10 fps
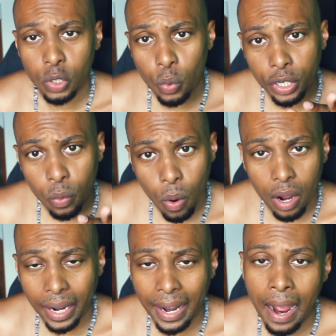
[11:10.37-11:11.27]
where you're
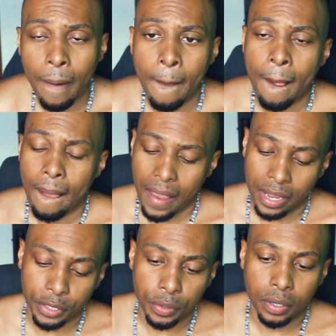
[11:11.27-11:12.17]
walking out
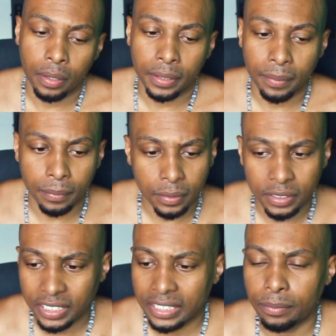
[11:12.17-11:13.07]
and you're
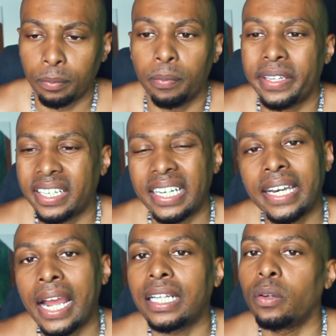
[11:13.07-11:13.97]
just
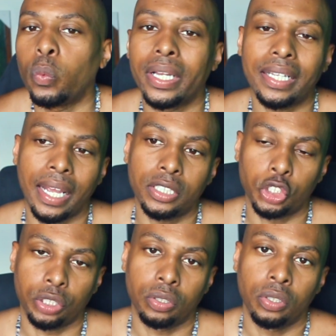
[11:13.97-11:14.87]
connecting with
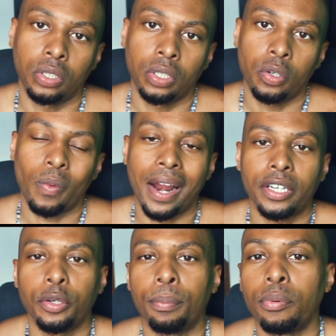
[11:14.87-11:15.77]
nature,
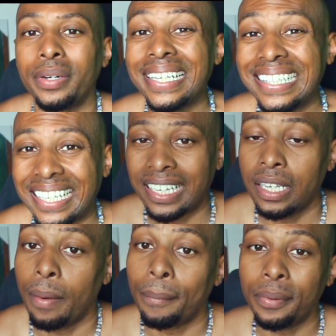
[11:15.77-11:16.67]
right? You're breathing.
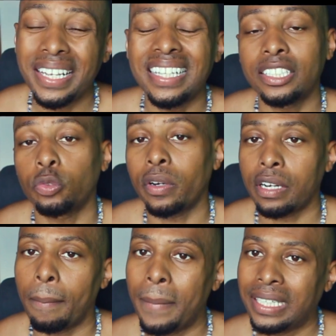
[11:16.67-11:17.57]
Breathing is one
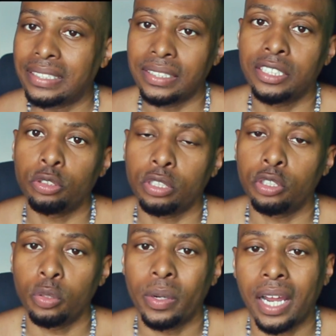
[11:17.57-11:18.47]
of the best things you
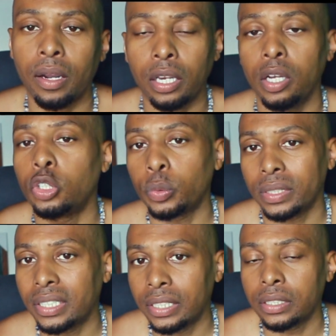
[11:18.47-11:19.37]
could do. And I'll close
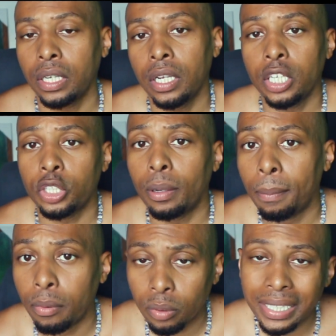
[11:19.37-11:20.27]
with this. The
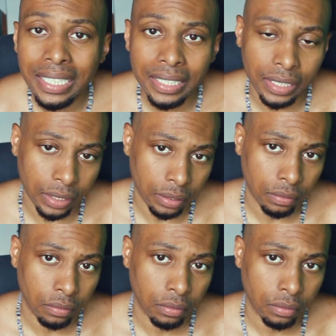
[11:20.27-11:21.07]
breathing